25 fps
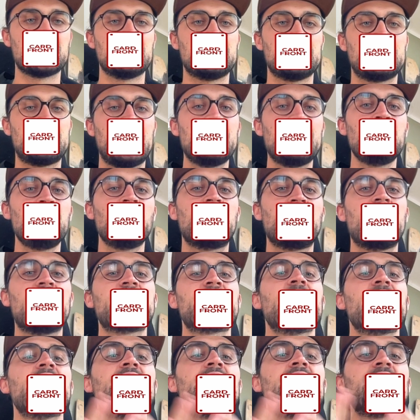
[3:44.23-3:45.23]
then you
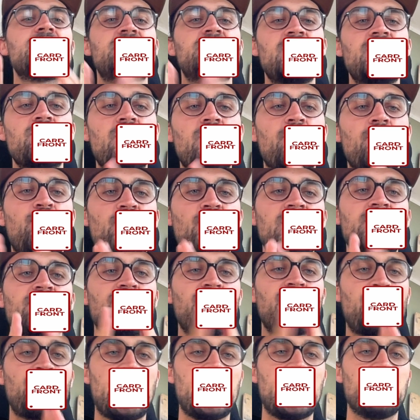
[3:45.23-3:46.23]
get
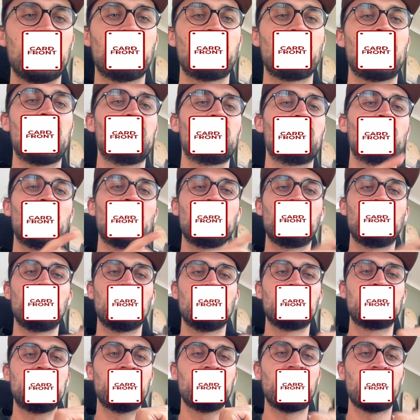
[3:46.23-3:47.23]
0.5, and when
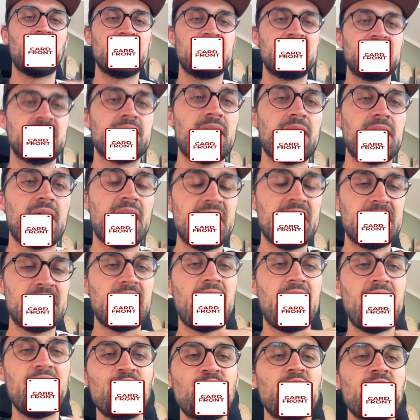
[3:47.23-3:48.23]
you divide the
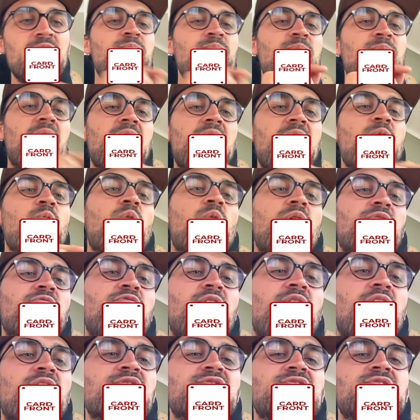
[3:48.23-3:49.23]
800 by
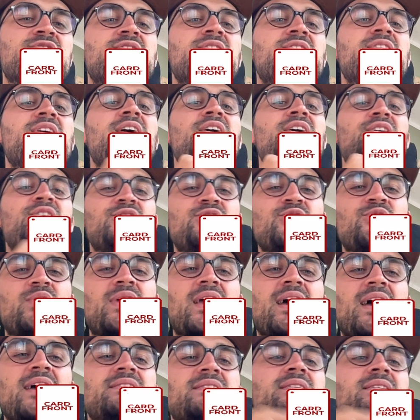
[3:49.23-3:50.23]
1000, you
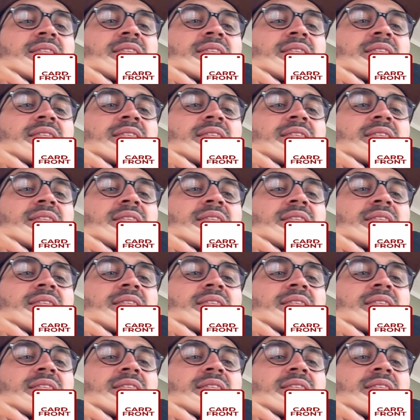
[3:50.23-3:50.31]
get